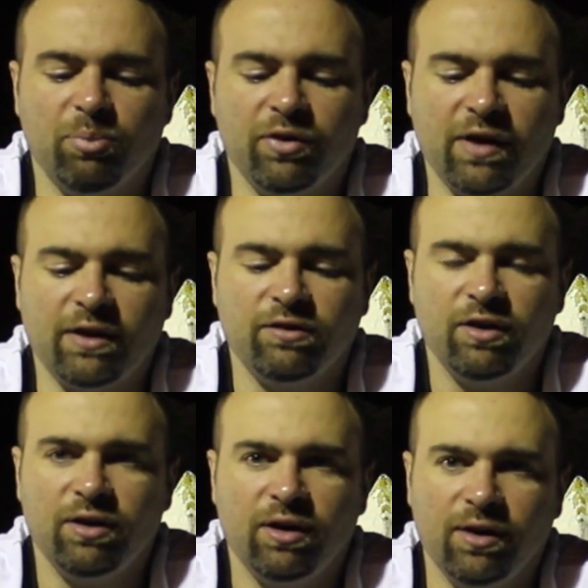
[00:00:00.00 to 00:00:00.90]
but that
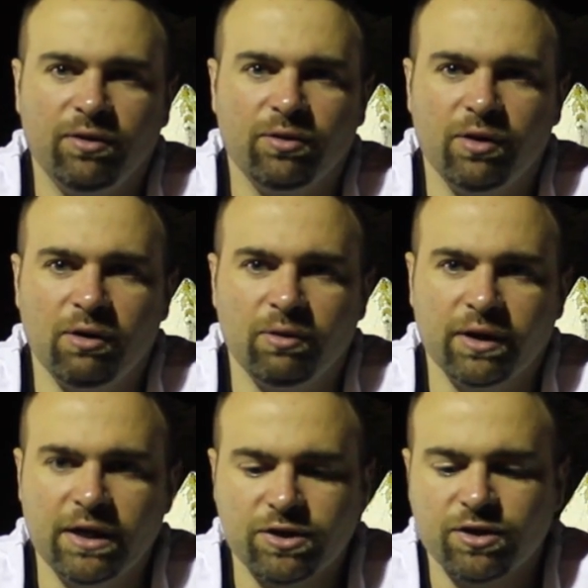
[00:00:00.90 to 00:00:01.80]
didn't hinder their
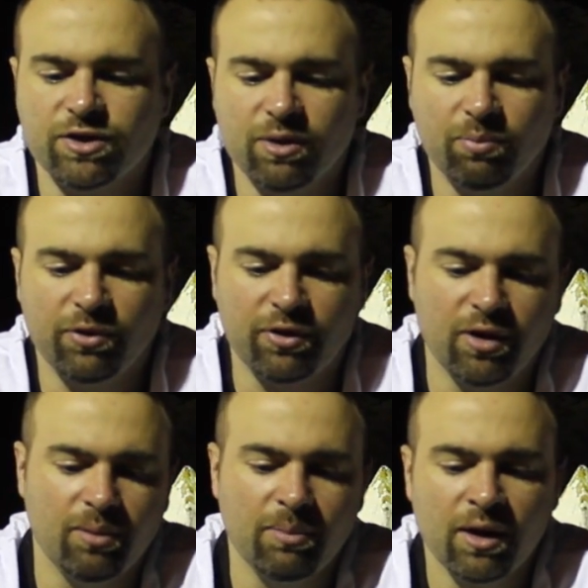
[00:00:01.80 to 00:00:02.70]
relationship with
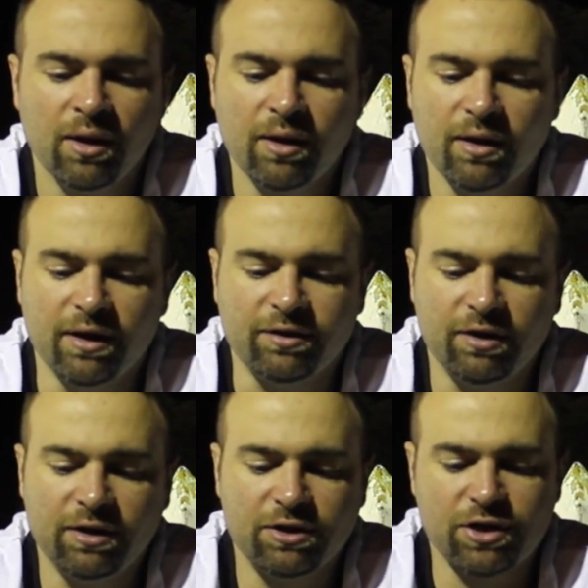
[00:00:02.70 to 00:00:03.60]
him. It
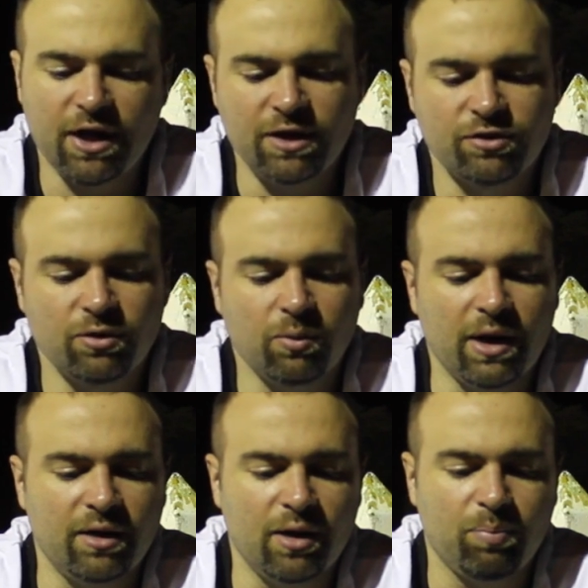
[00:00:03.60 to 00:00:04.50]
didn't change the way they